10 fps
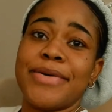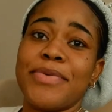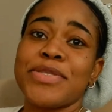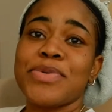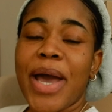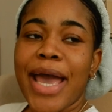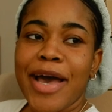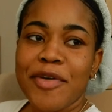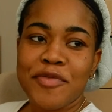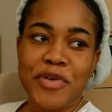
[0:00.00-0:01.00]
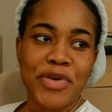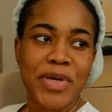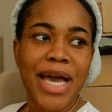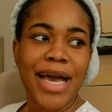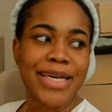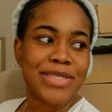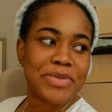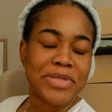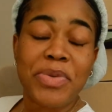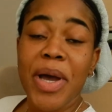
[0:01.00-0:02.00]
What do I have for you guys?
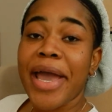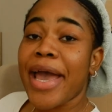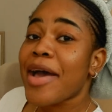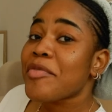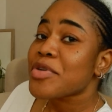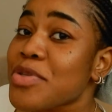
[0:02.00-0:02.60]
What do I have?